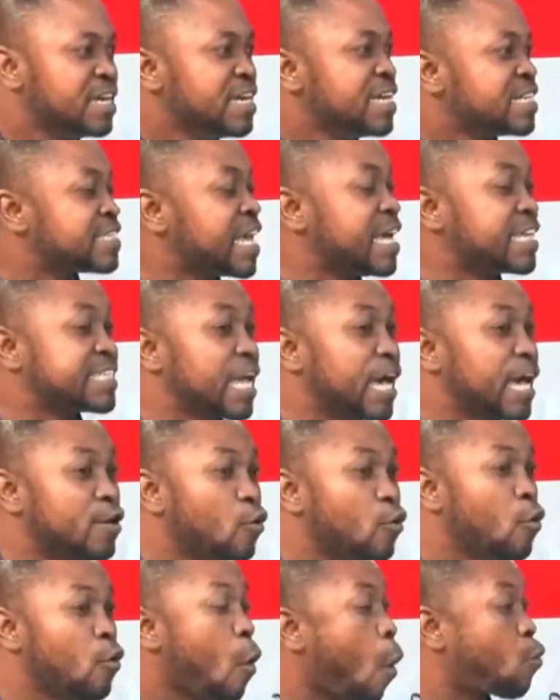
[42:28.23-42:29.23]
Say,
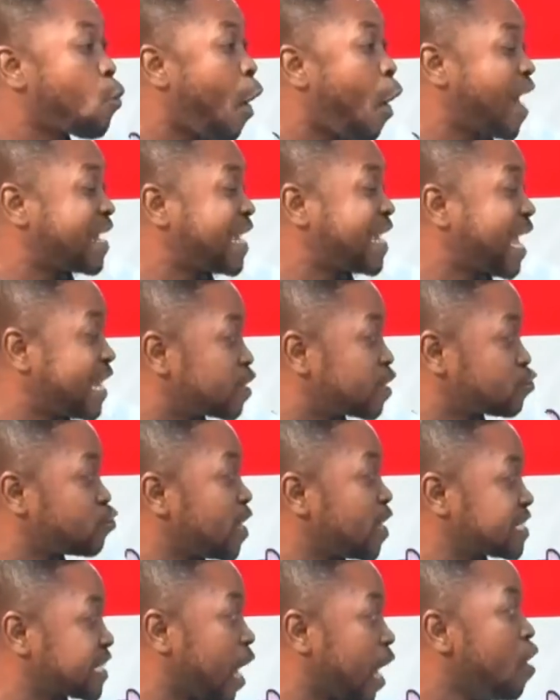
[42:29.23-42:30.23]
no, oh, quad and that's
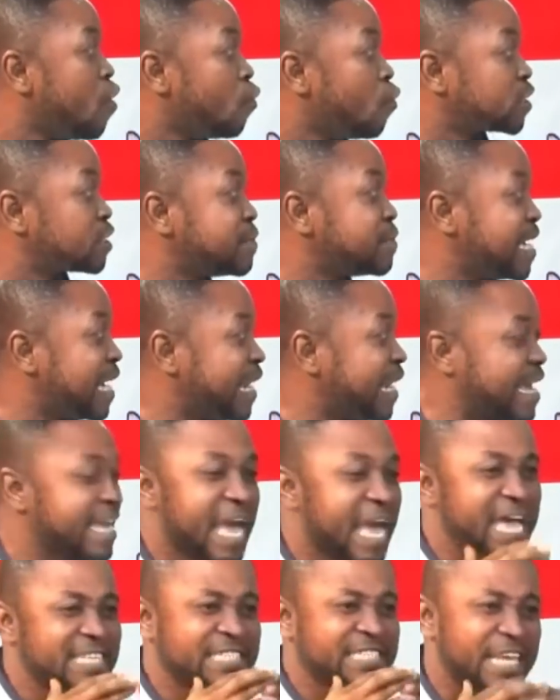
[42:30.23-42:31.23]
where, sir, would me a
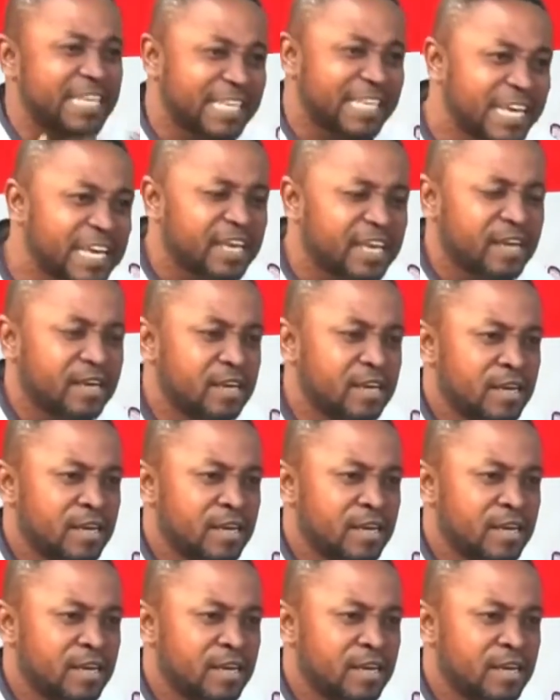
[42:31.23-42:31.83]
day, a Sunday.